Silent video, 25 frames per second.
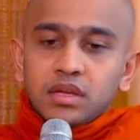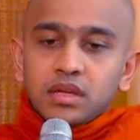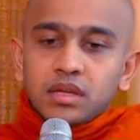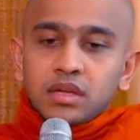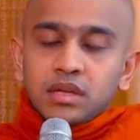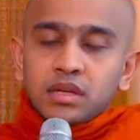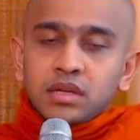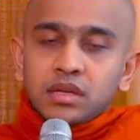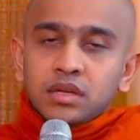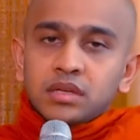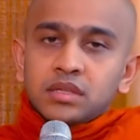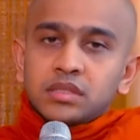
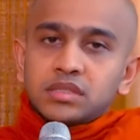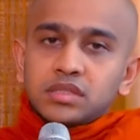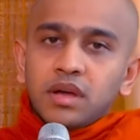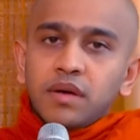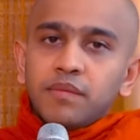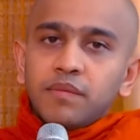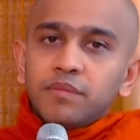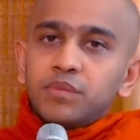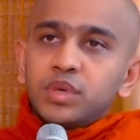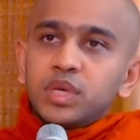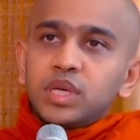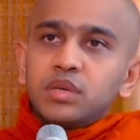Some
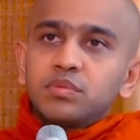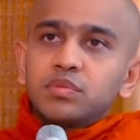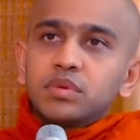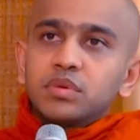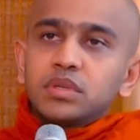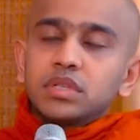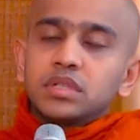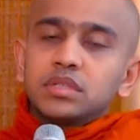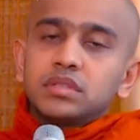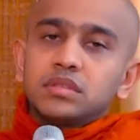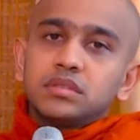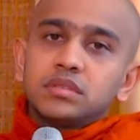
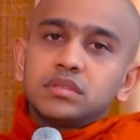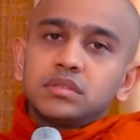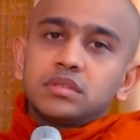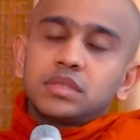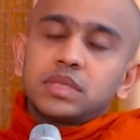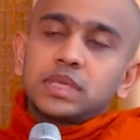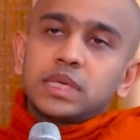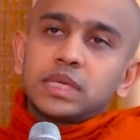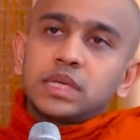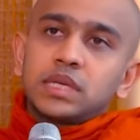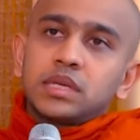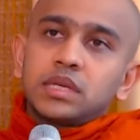people,
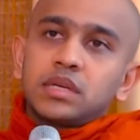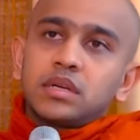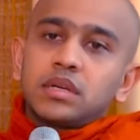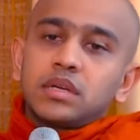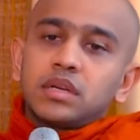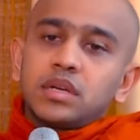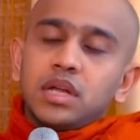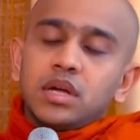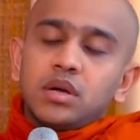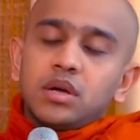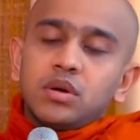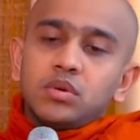
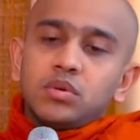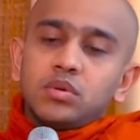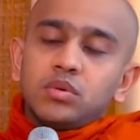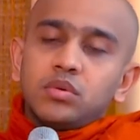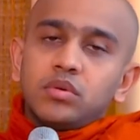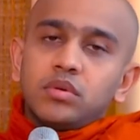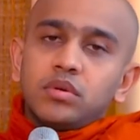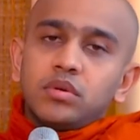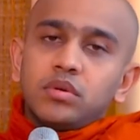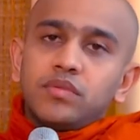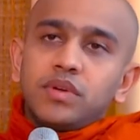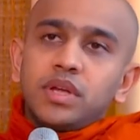now
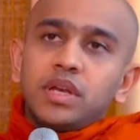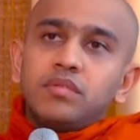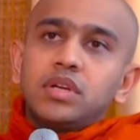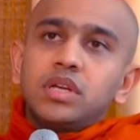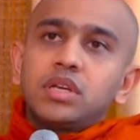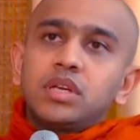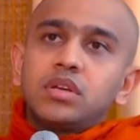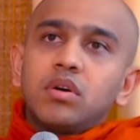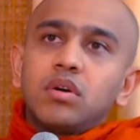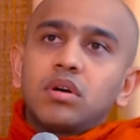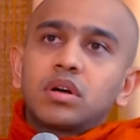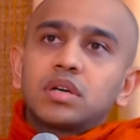when we
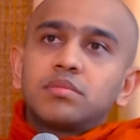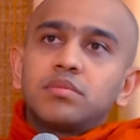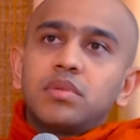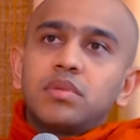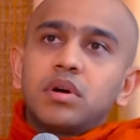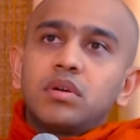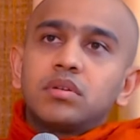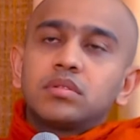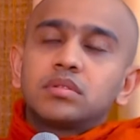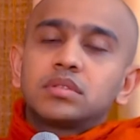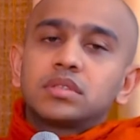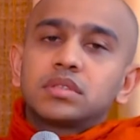talk
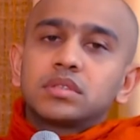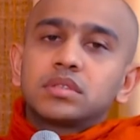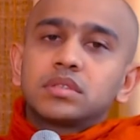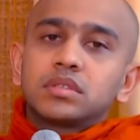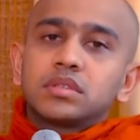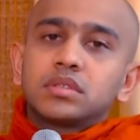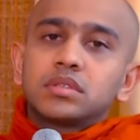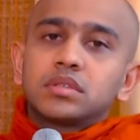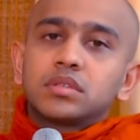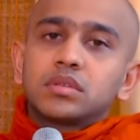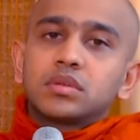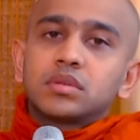about
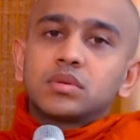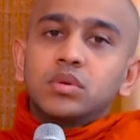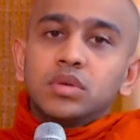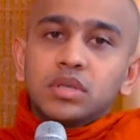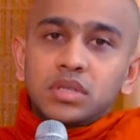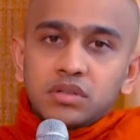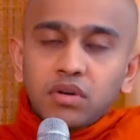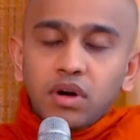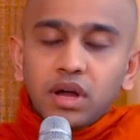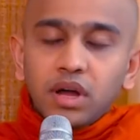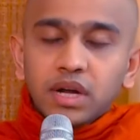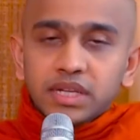good
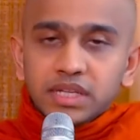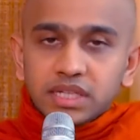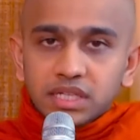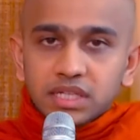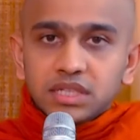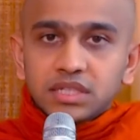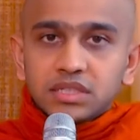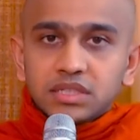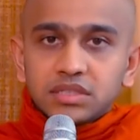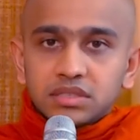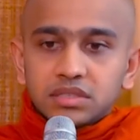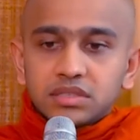
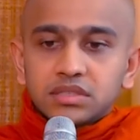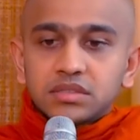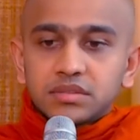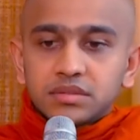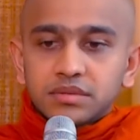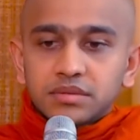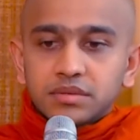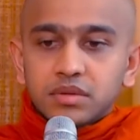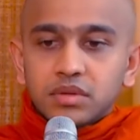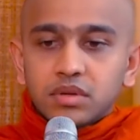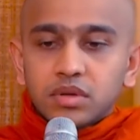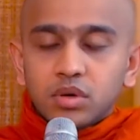qualities,
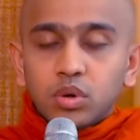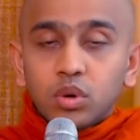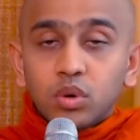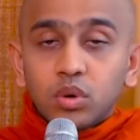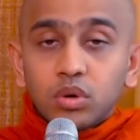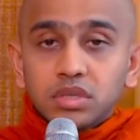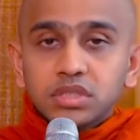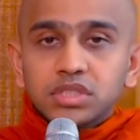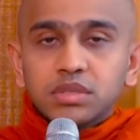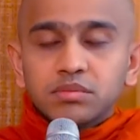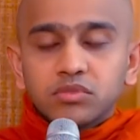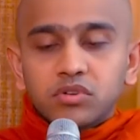
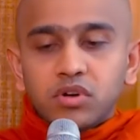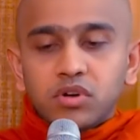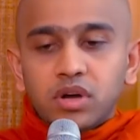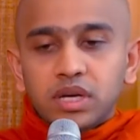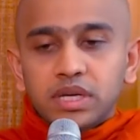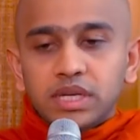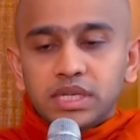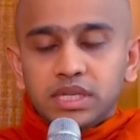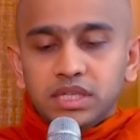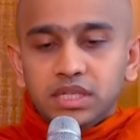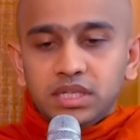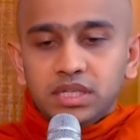wholesome
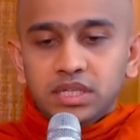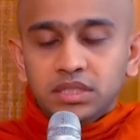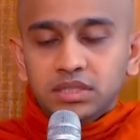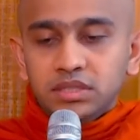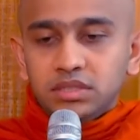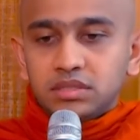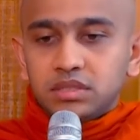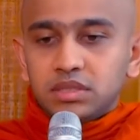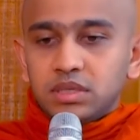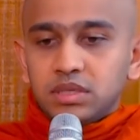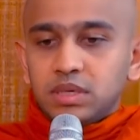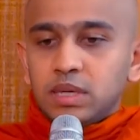qualities,
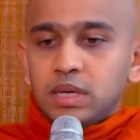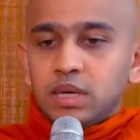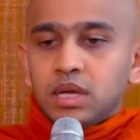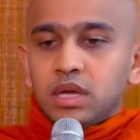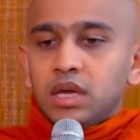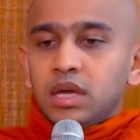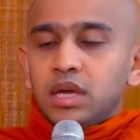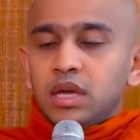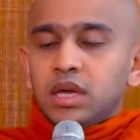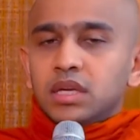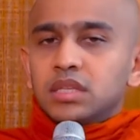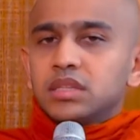
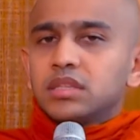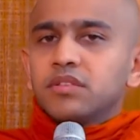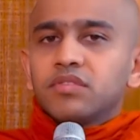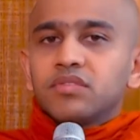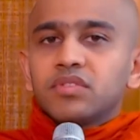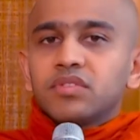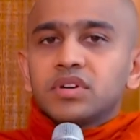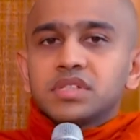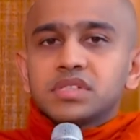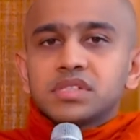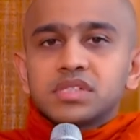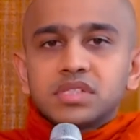the
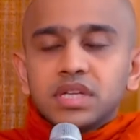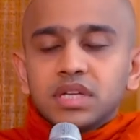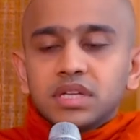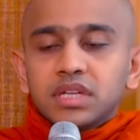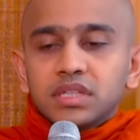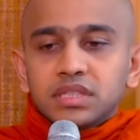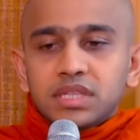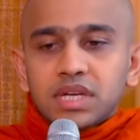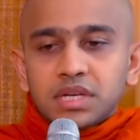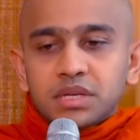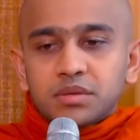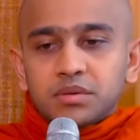first thing
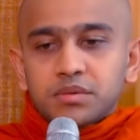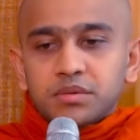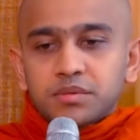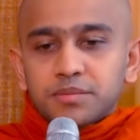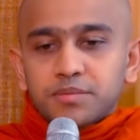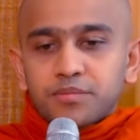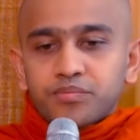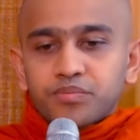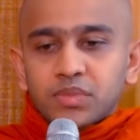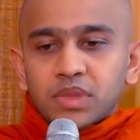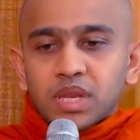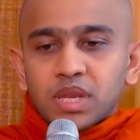that
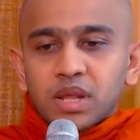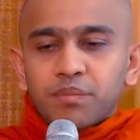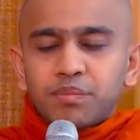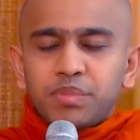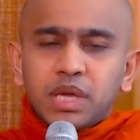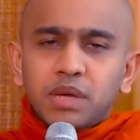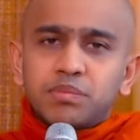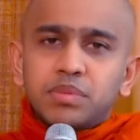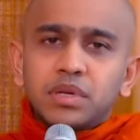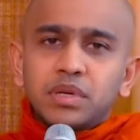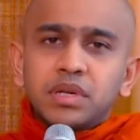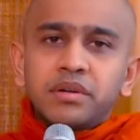
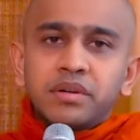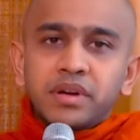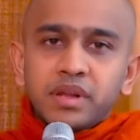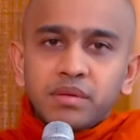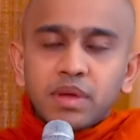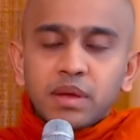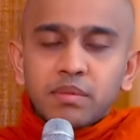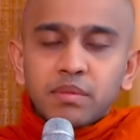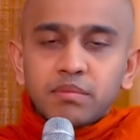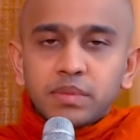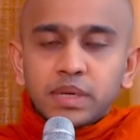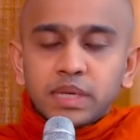people
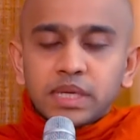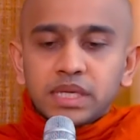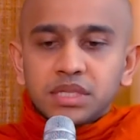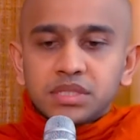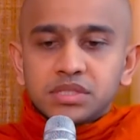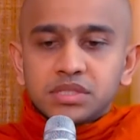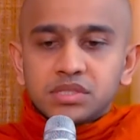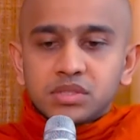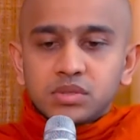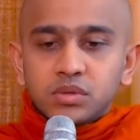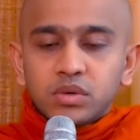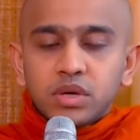remember is
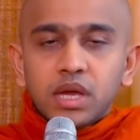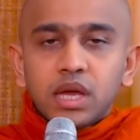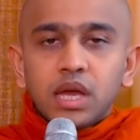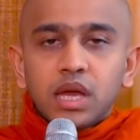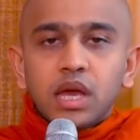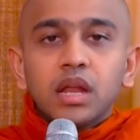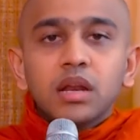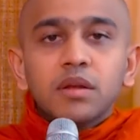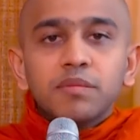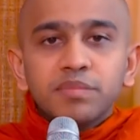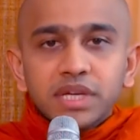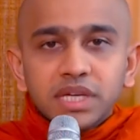to
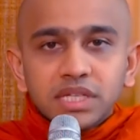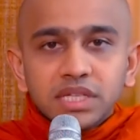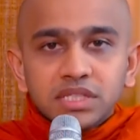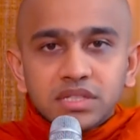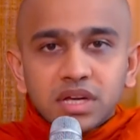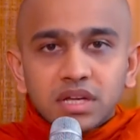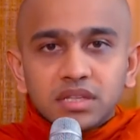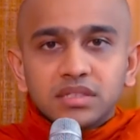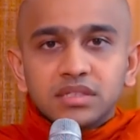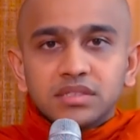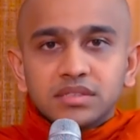help each other.